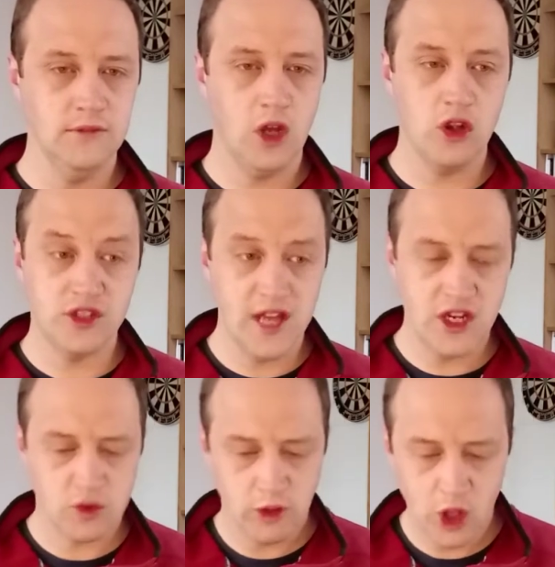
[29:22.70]
God's
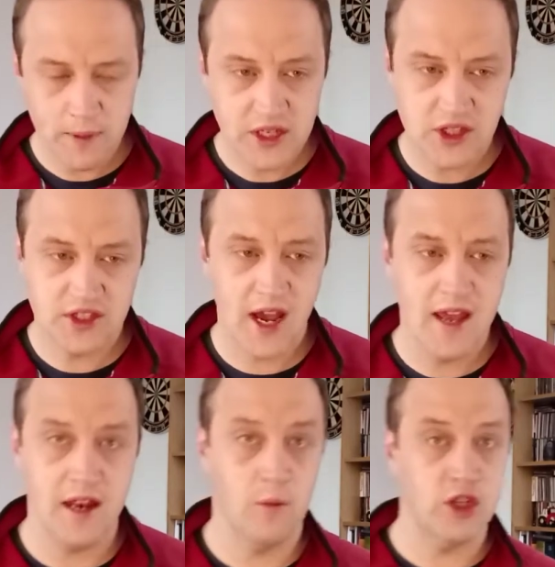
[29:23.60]
nation will not be a
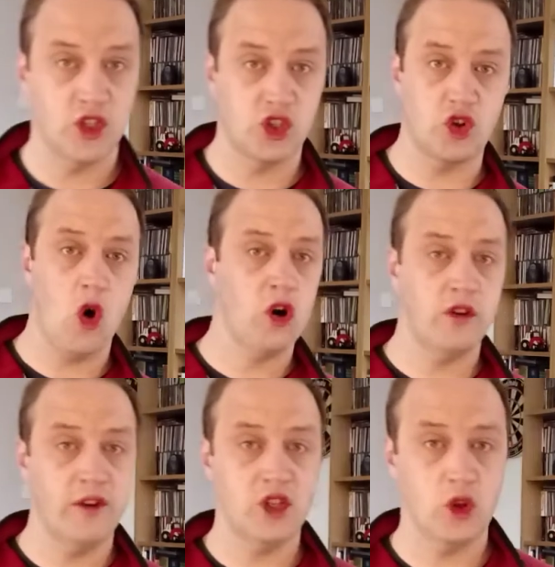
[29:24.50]
society in which the strong or
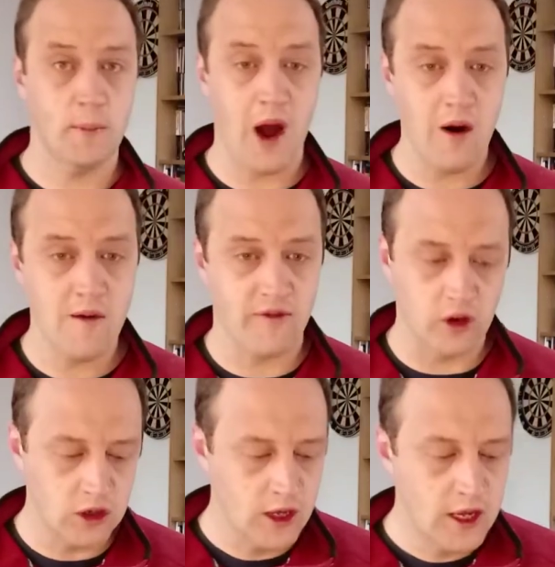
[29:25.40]
the rich or the
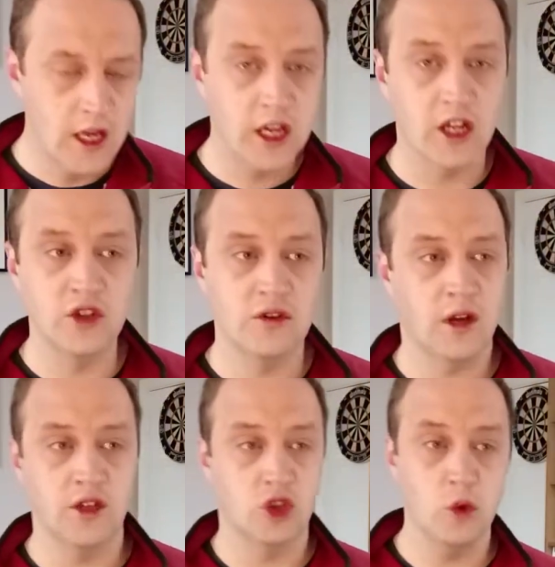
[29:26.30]
powerful can
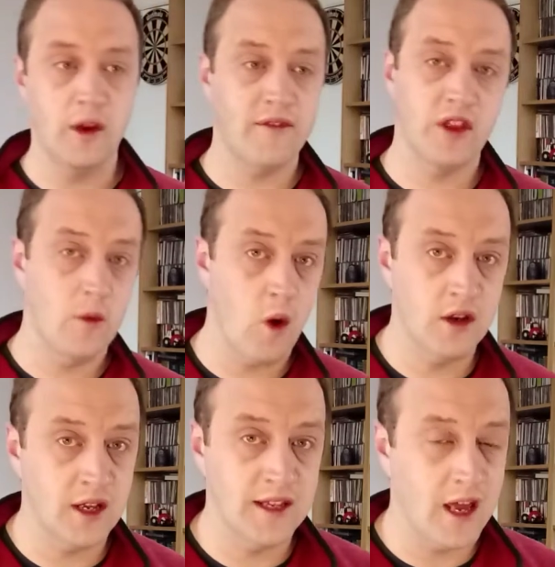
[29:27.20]
uh, do whatever they
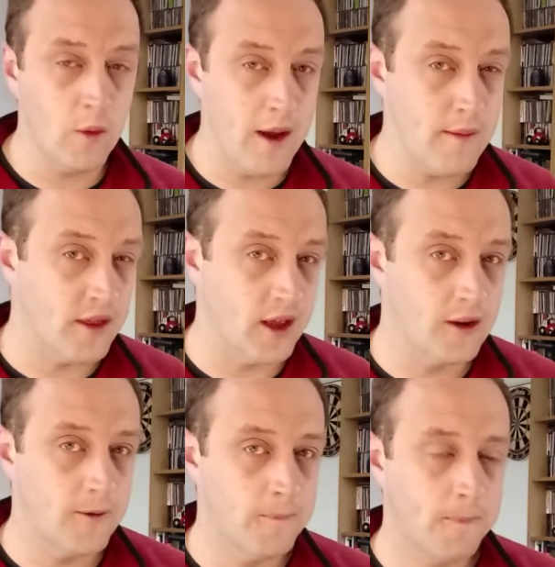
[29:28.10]
want and get away with
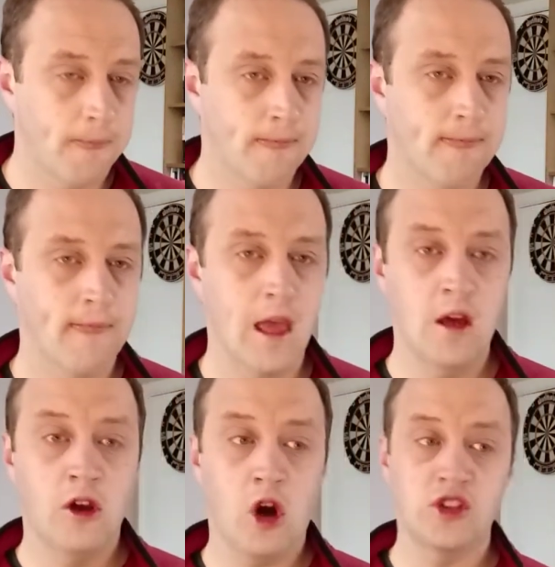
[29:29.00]
it.
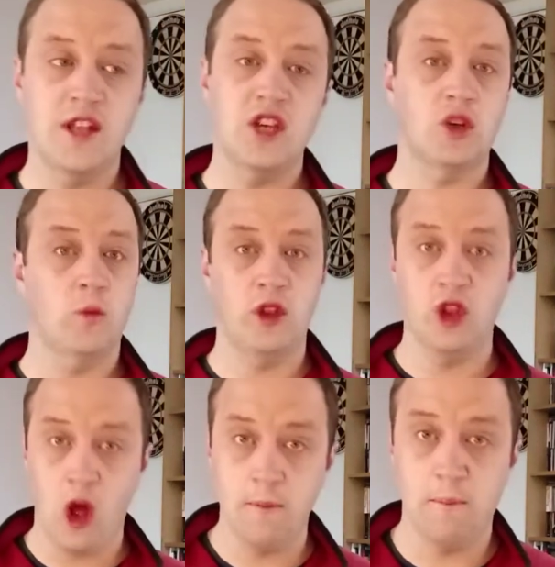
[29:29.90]
God's nation will
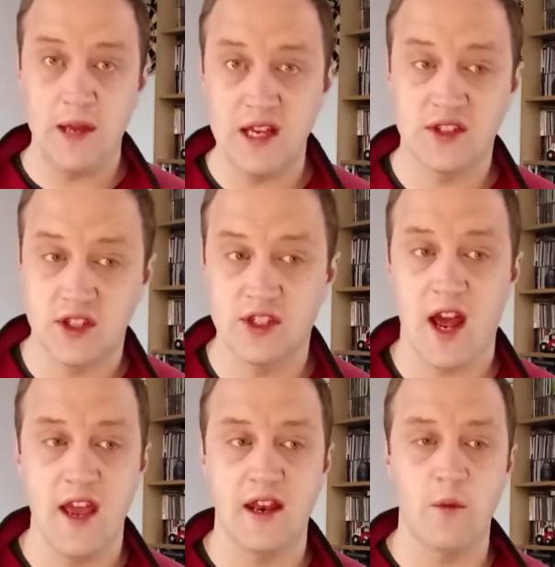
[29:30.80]
not be a
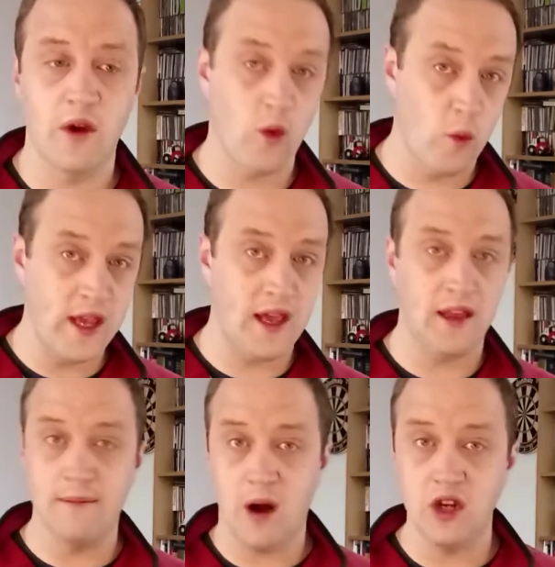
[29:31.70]
society where the weak
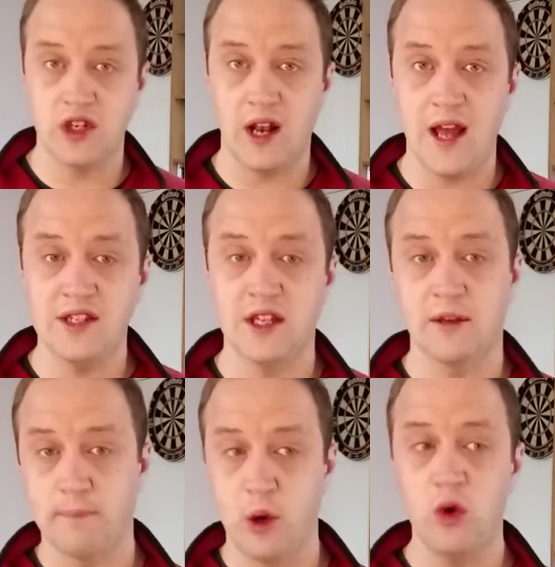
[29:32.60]
and the marginalized and
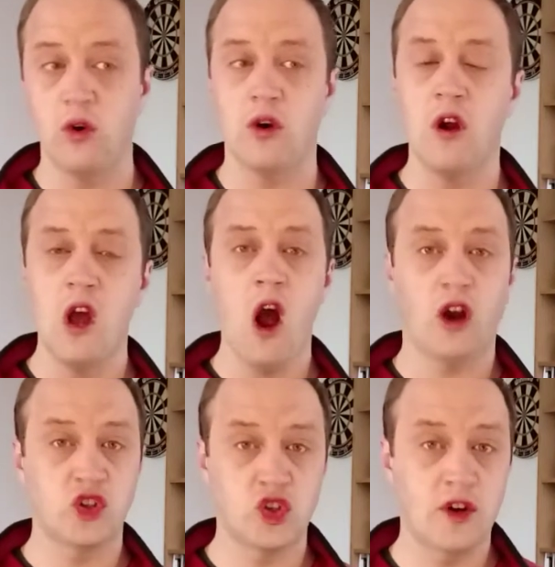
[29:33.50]
the poor
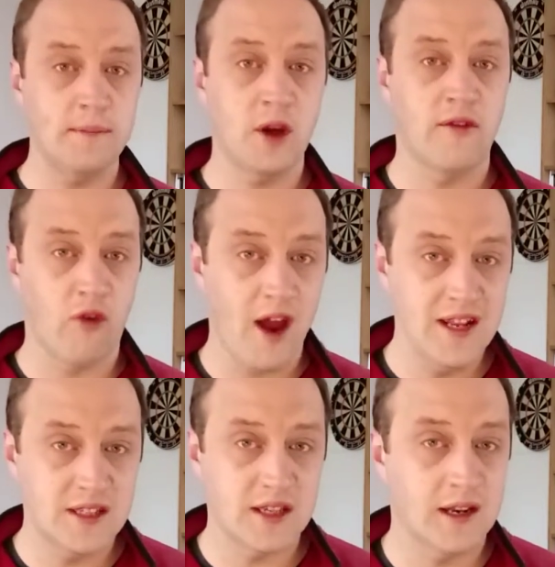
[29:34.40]
are stripped of
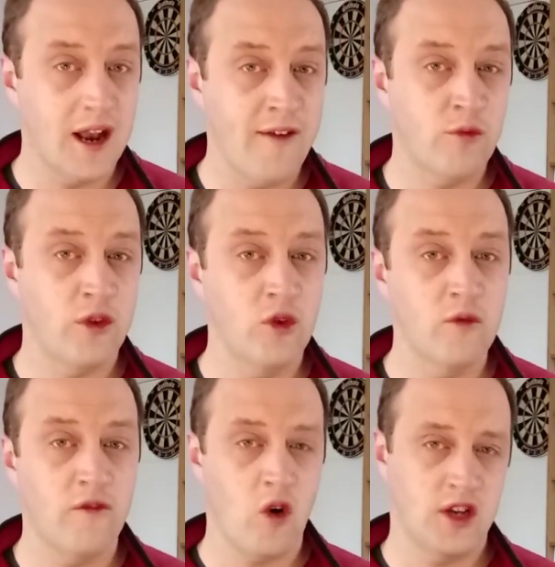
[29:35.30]
rights and left with no
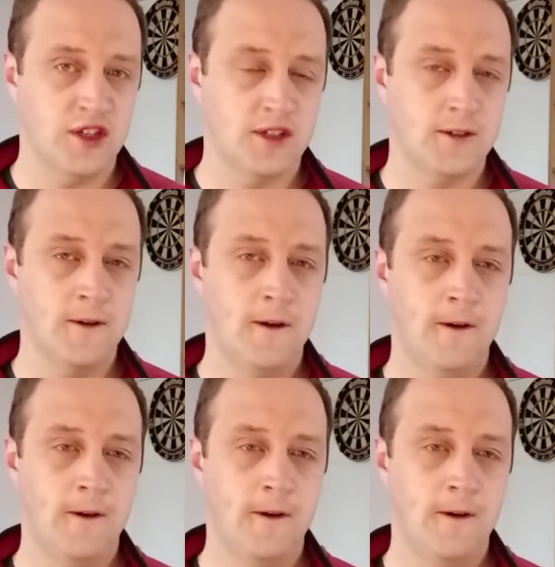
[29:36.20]
voice.